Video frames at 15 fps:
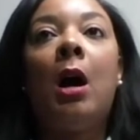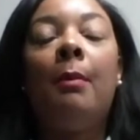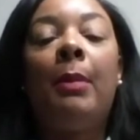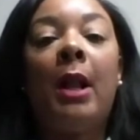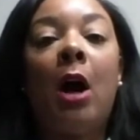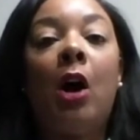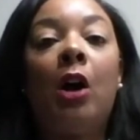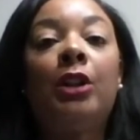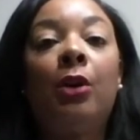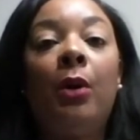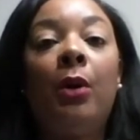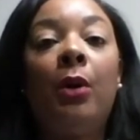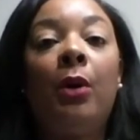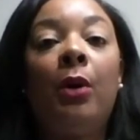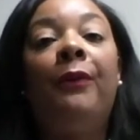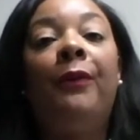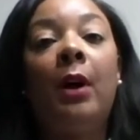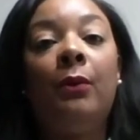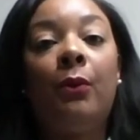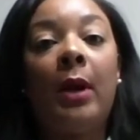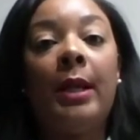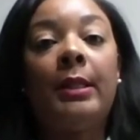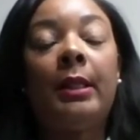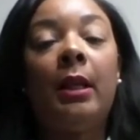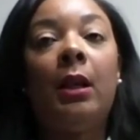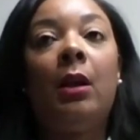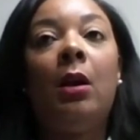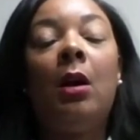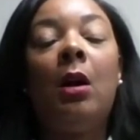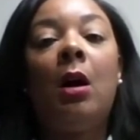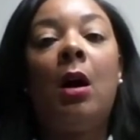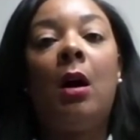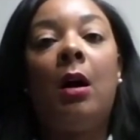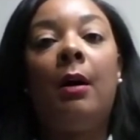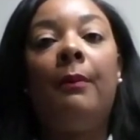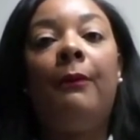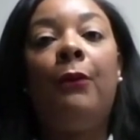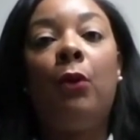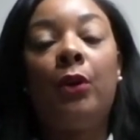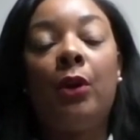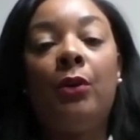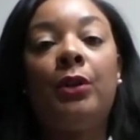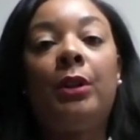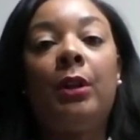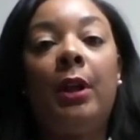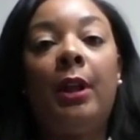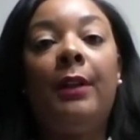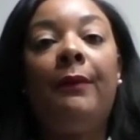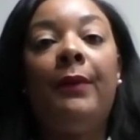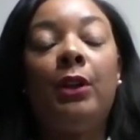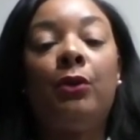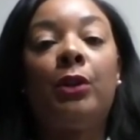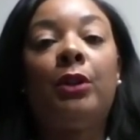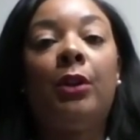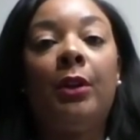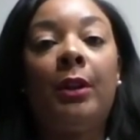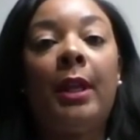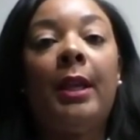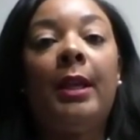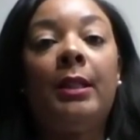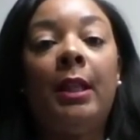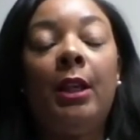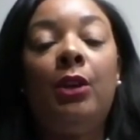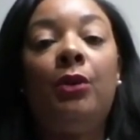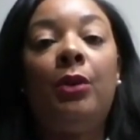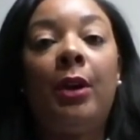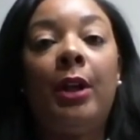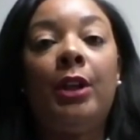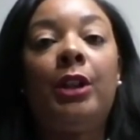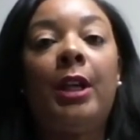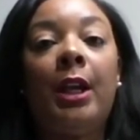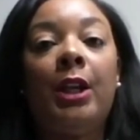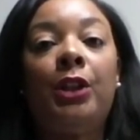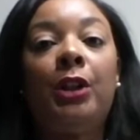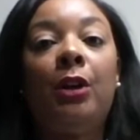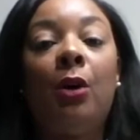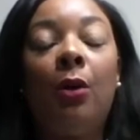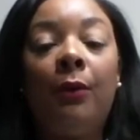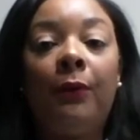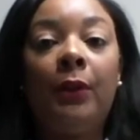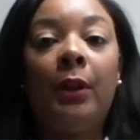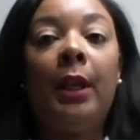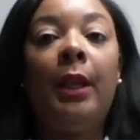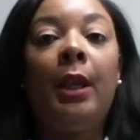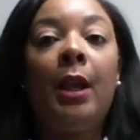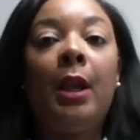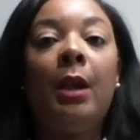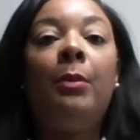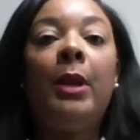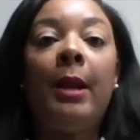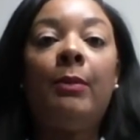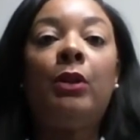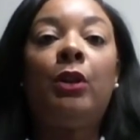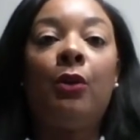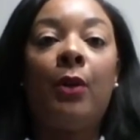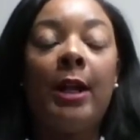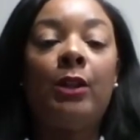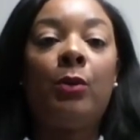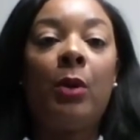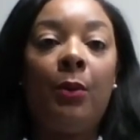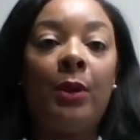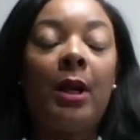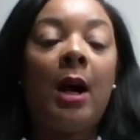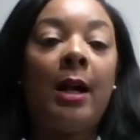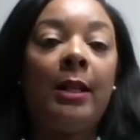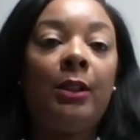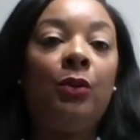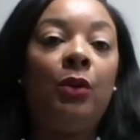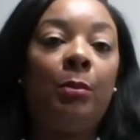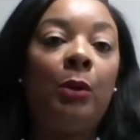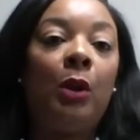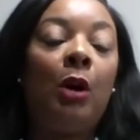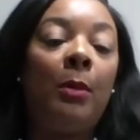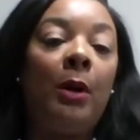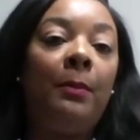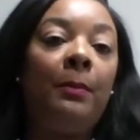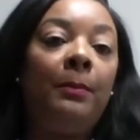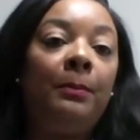But I also help with fundraising for those individuals so that they continue their education and hopefully be able to graduate with a high school diploma.